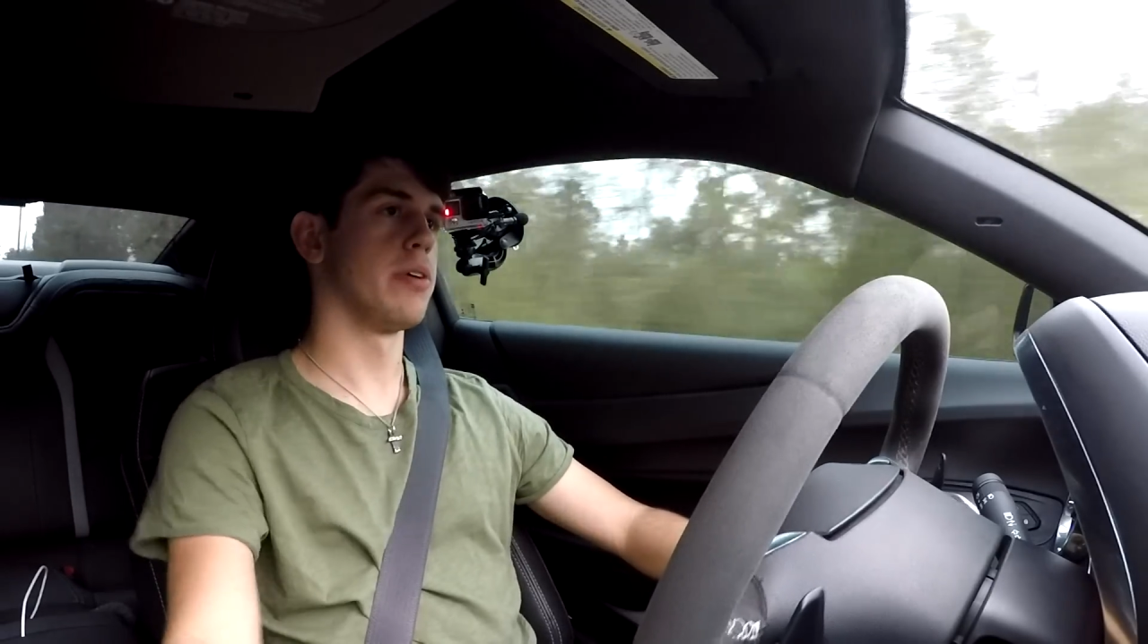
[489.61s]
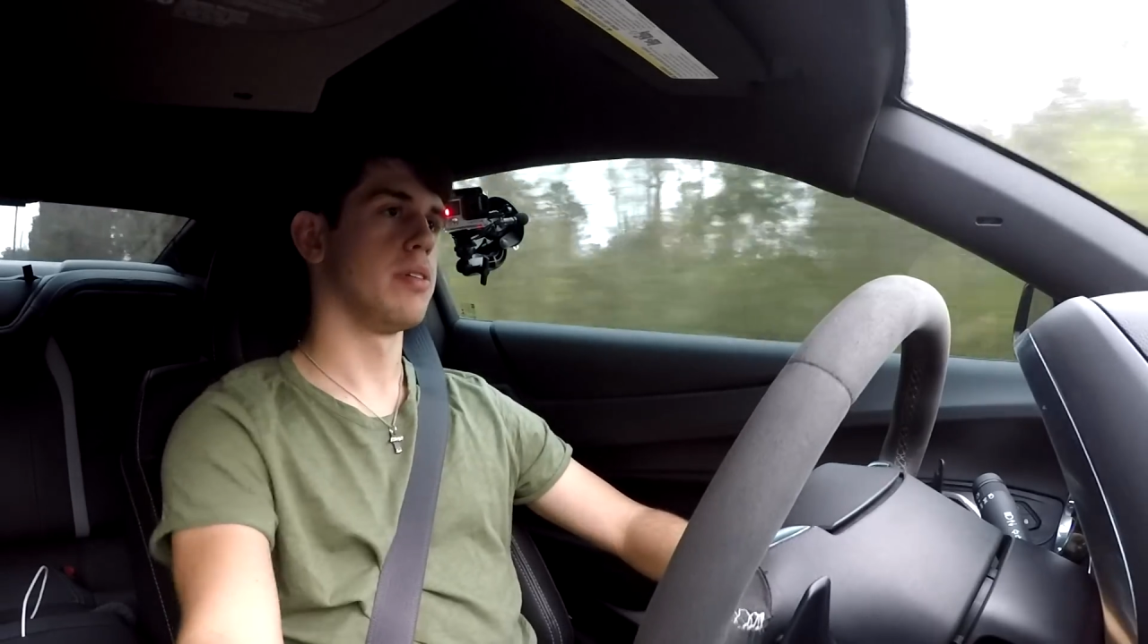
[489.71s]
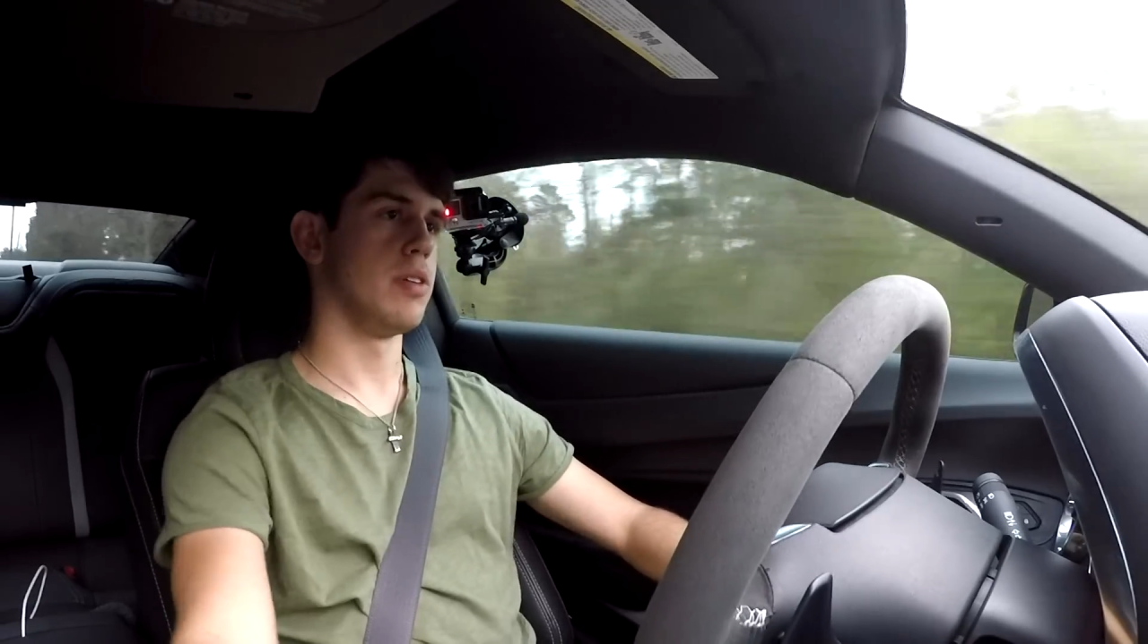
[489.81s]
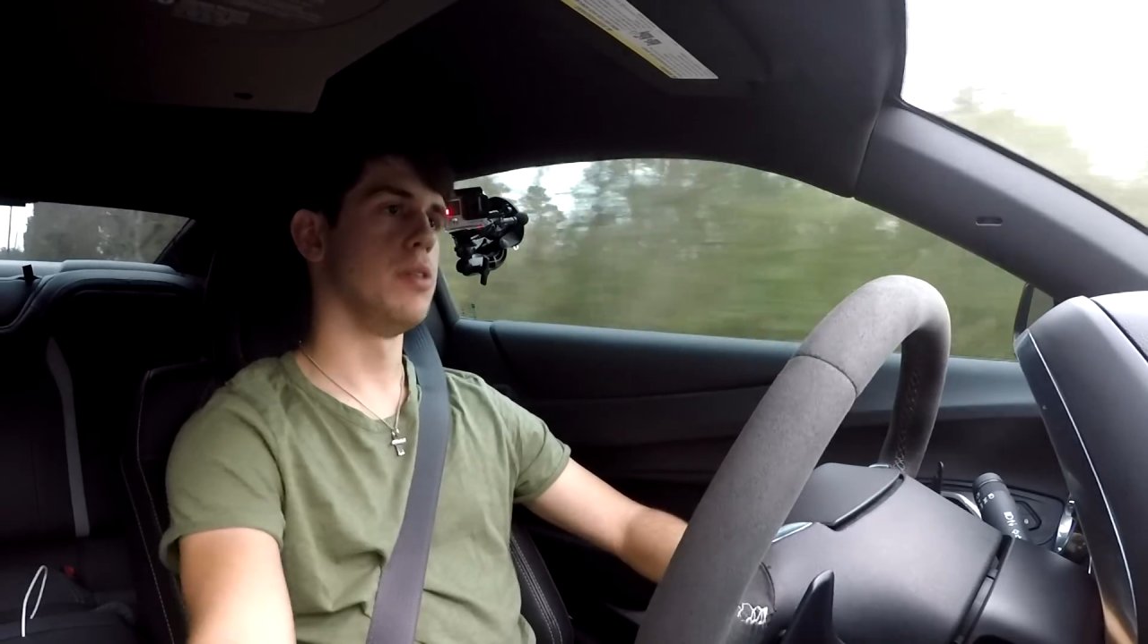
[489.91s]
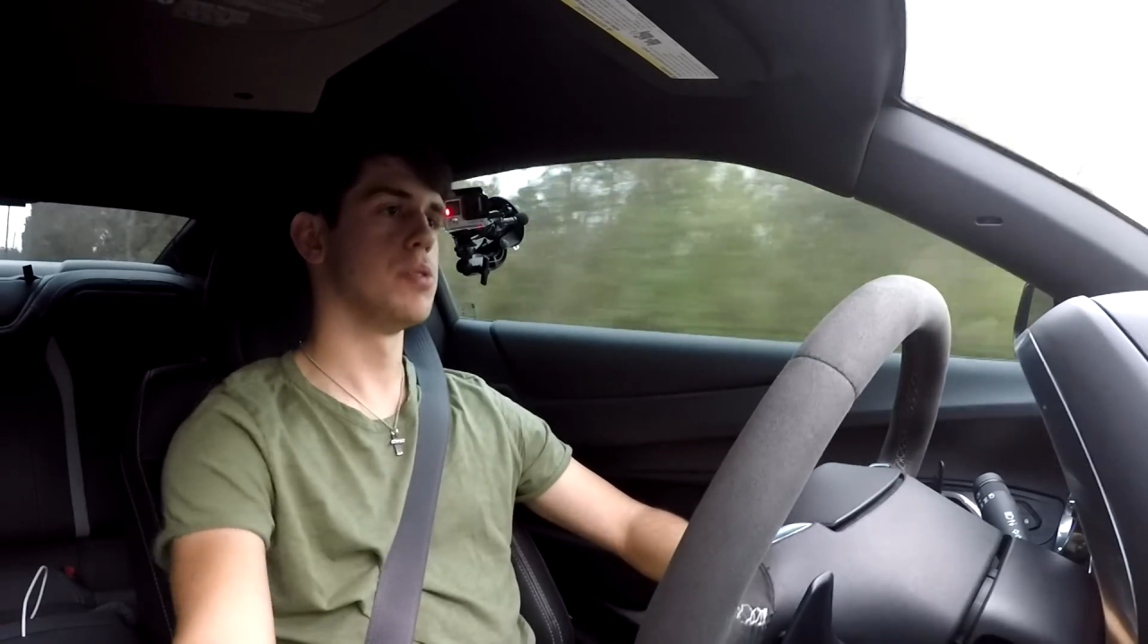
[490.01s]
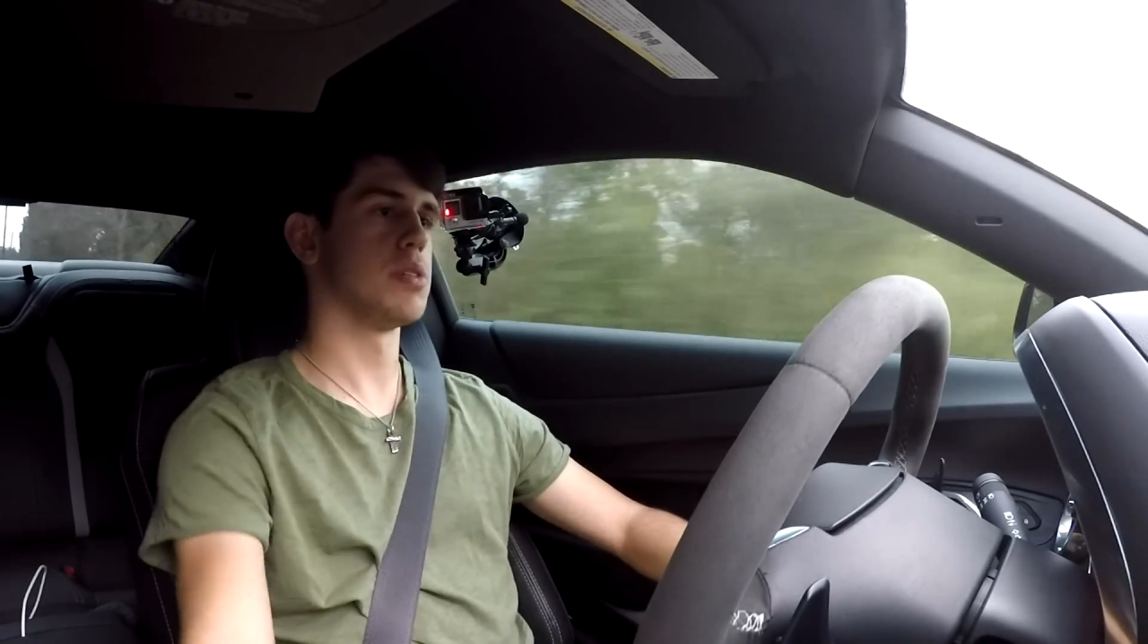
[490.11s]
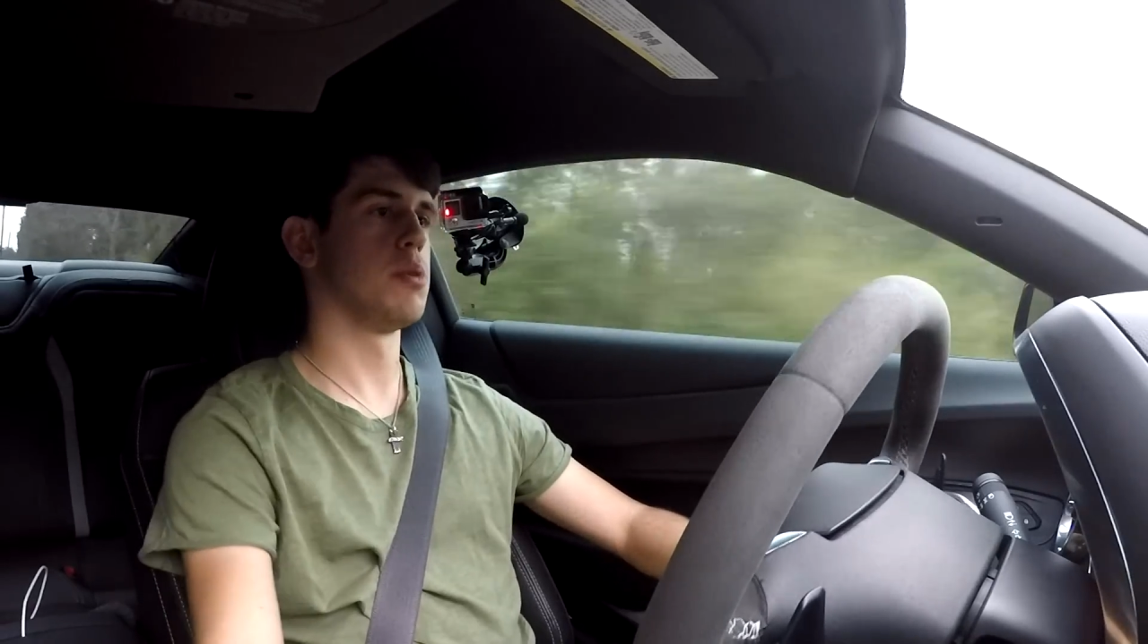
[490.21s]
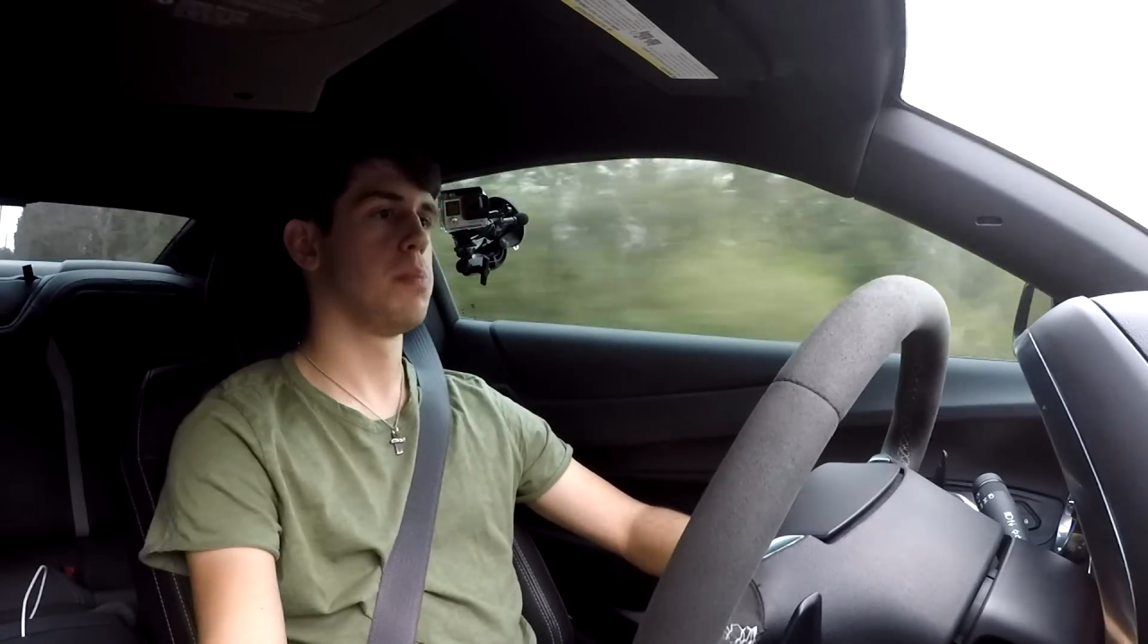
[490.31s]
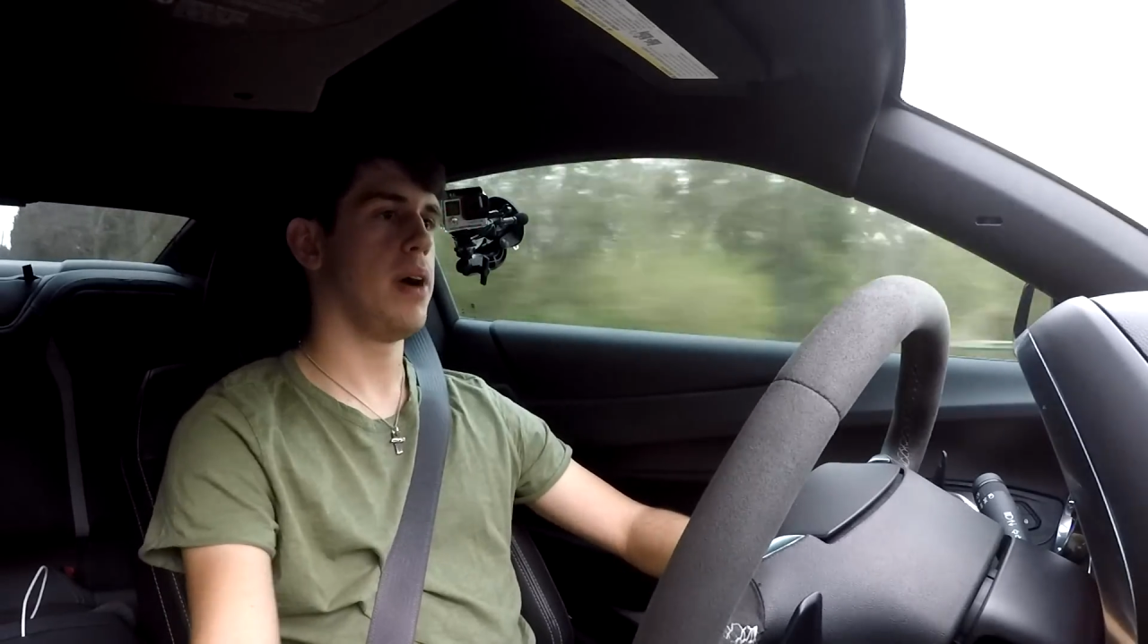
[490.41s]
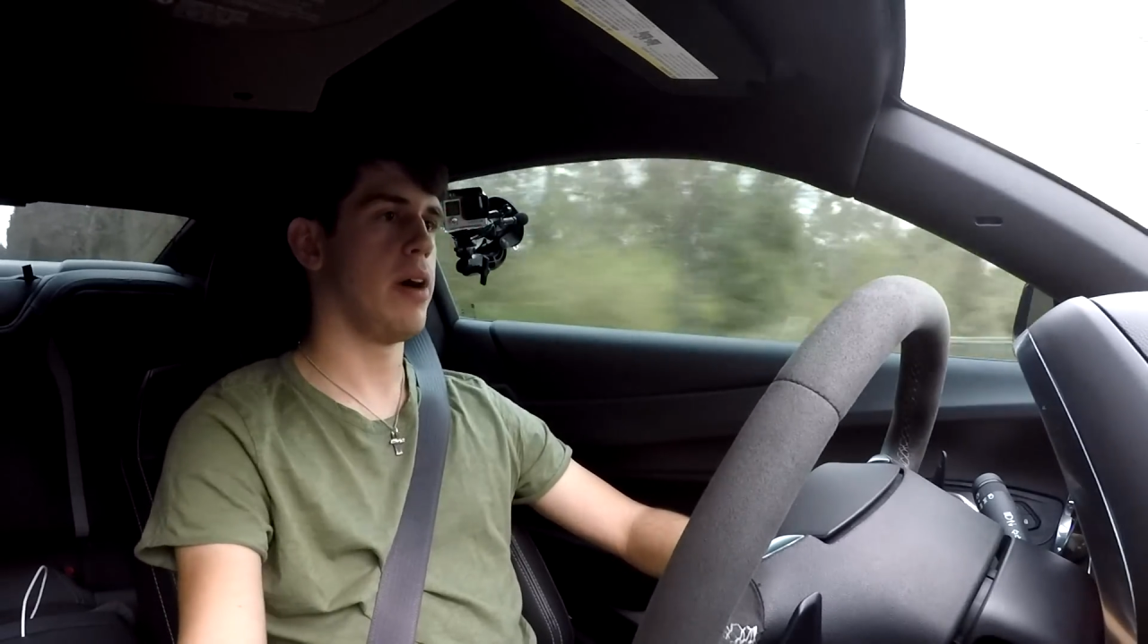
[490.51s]

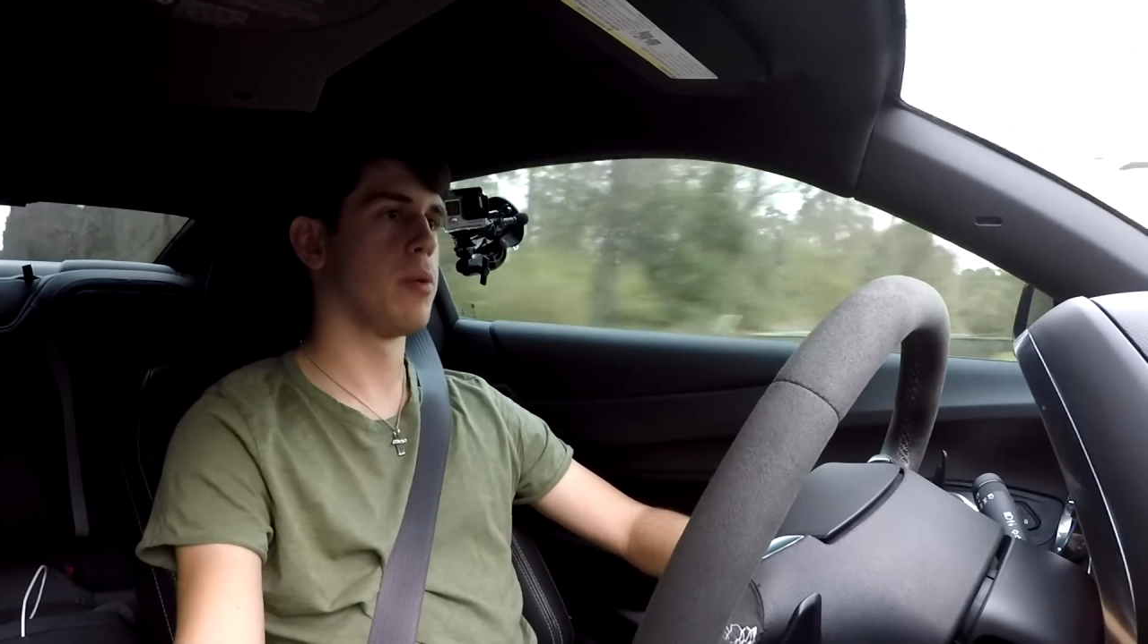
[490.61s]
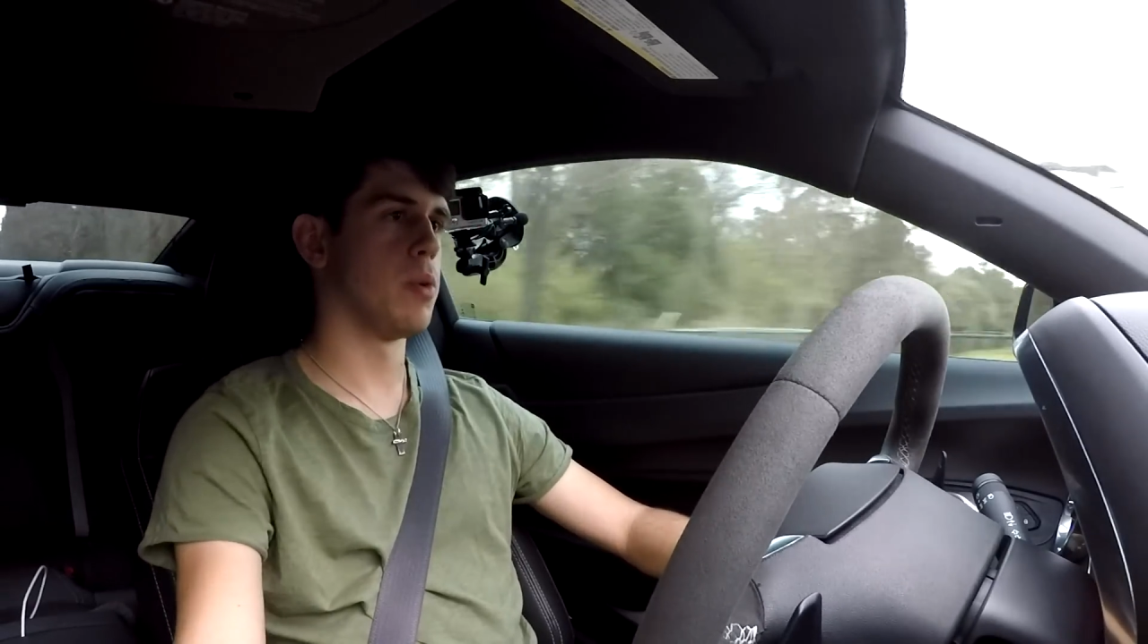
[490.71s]
usable power,